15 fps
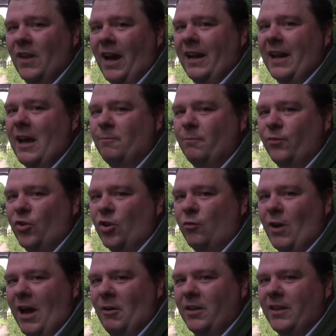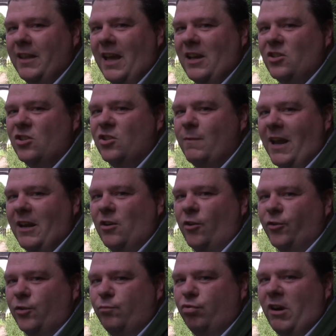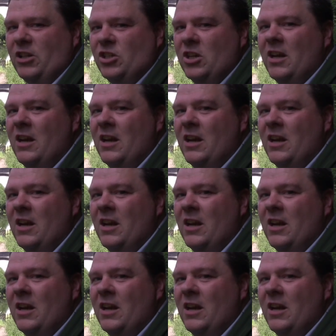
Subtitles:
and head to the railway station to Smethwick Galton Bridge